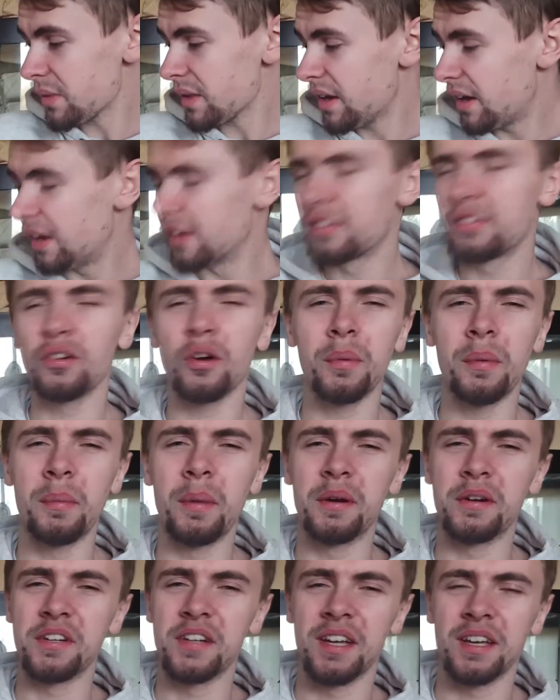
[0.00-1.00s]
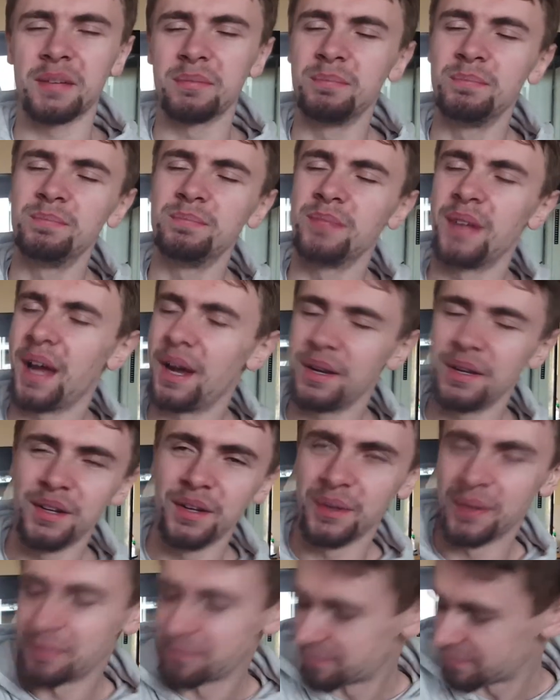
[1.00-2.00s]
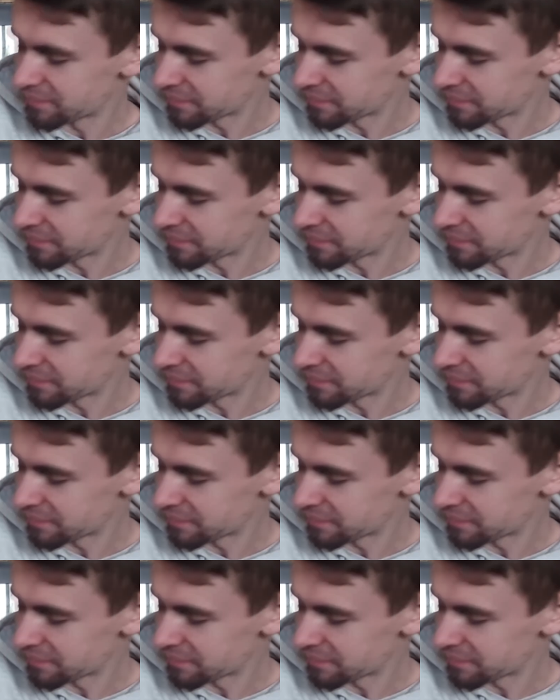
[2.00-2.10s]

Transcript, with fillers: that. Oh, strawberry milkshake. How you doing?